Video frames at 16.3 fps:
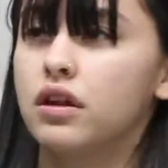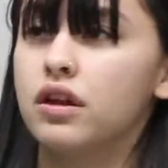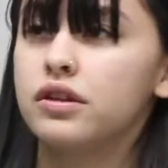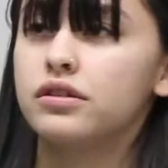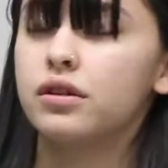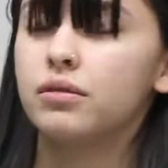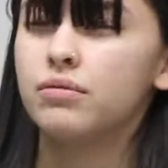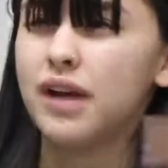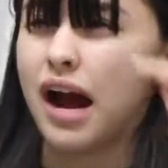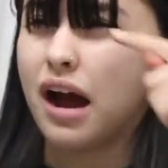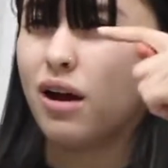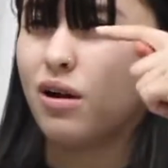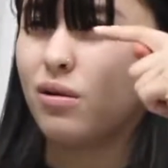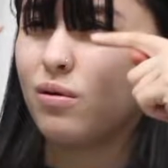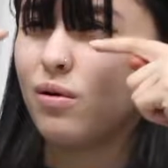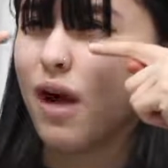So
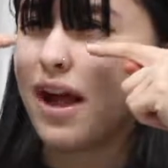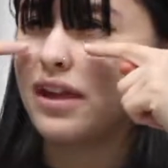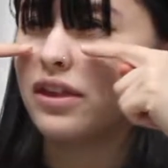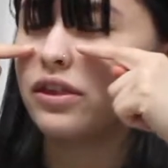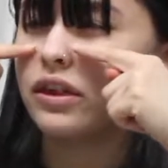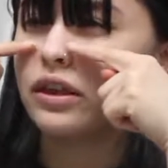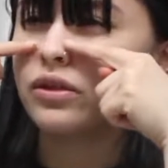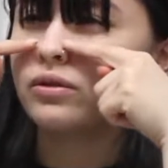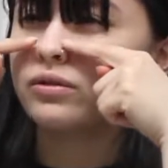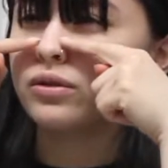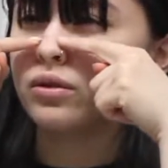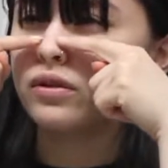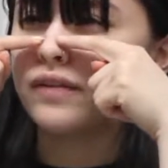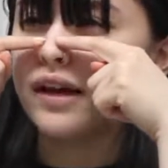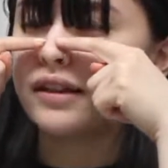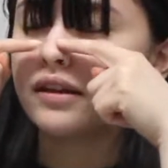now I think they're
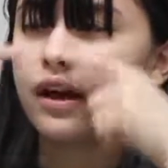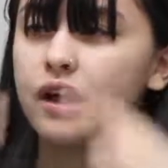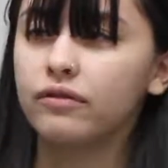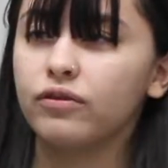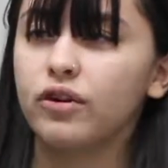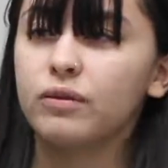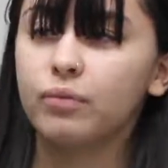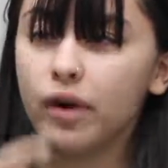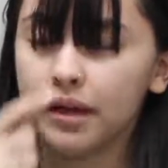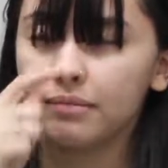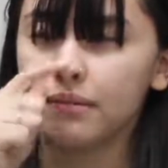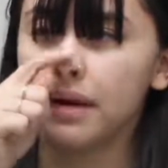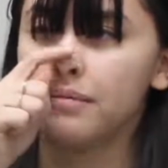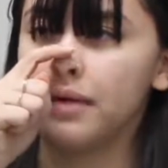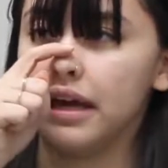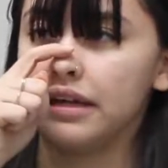sort of at the halfway point.
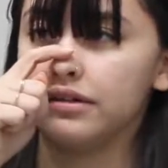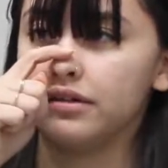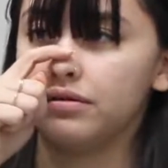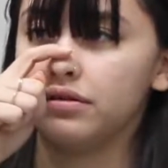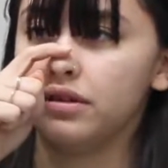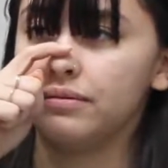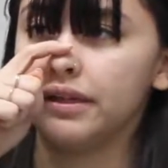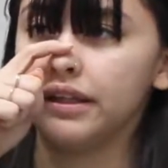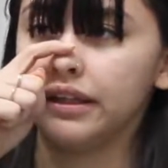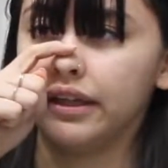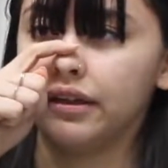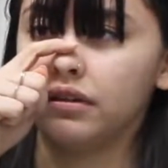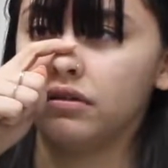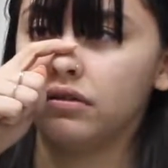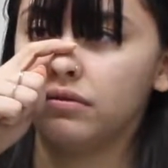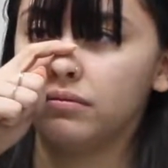My bangs used to be
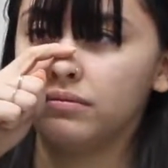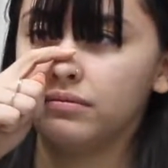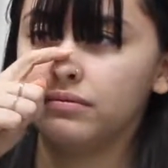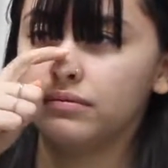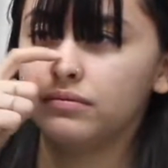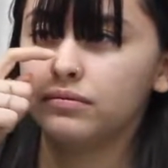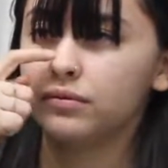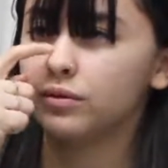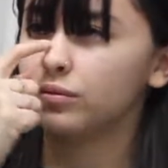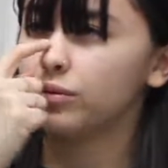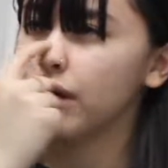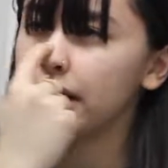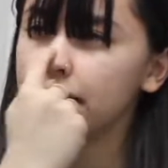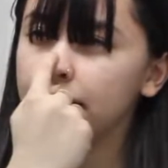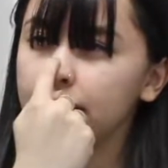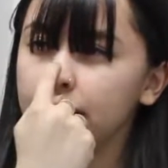like
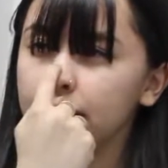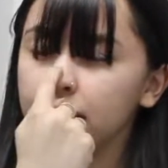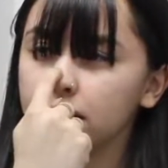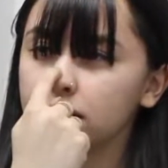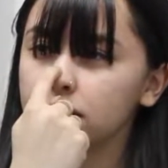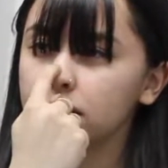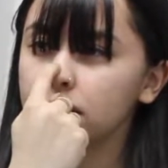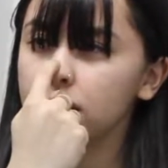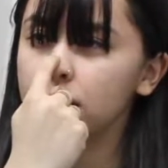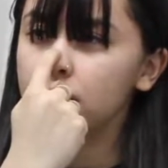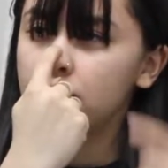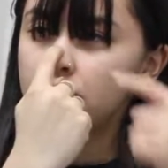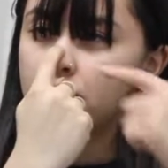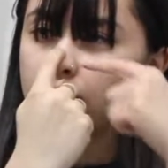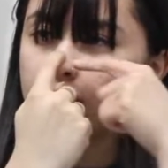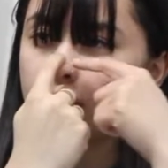right here.
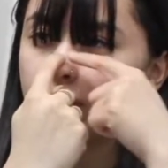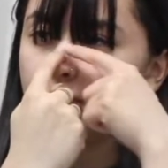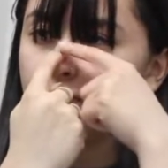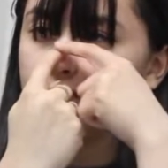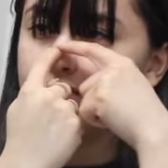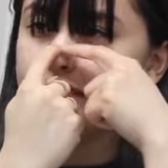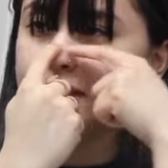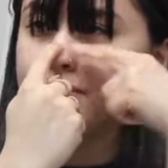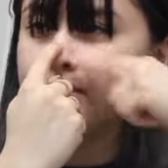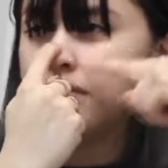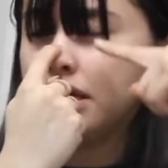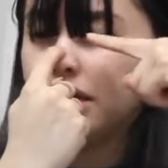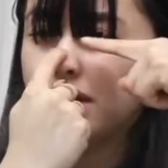So to me,